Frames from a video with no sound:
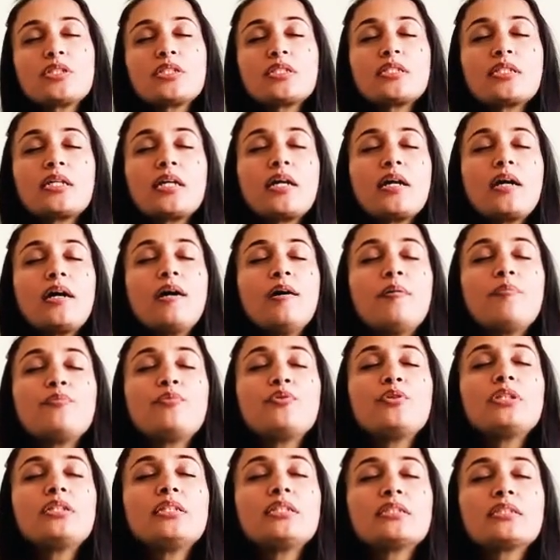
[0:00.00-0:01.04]
stay up,
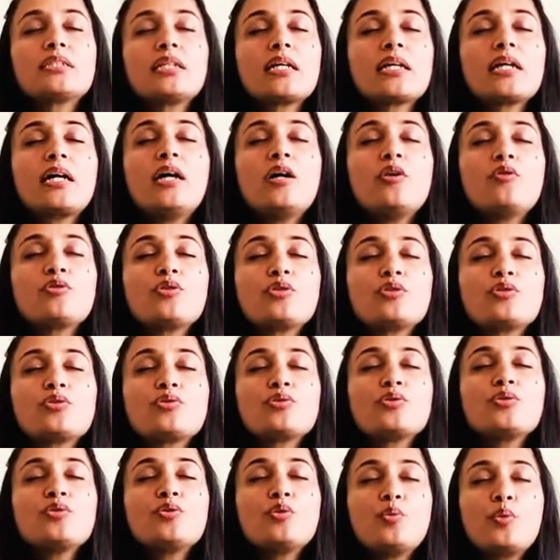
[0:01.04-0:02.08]
releasing out into
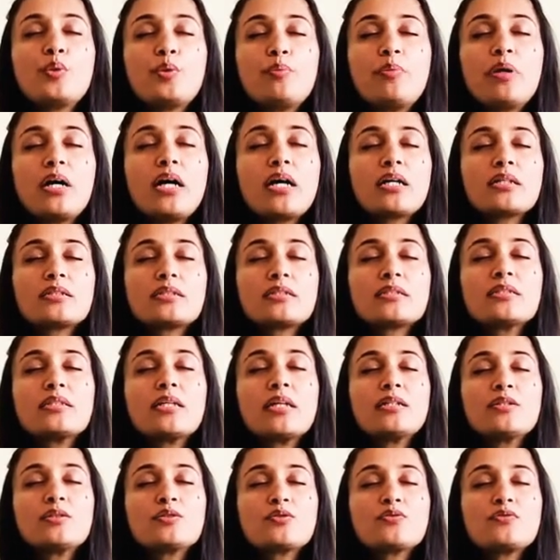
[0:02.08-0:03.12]
the lower back, the
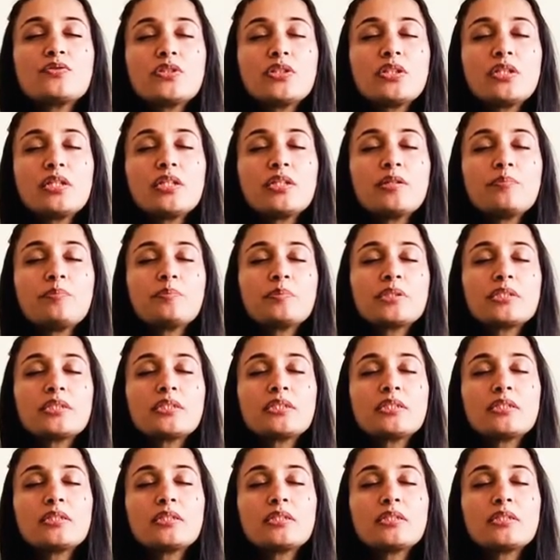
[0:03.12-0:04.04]
sides of the hips.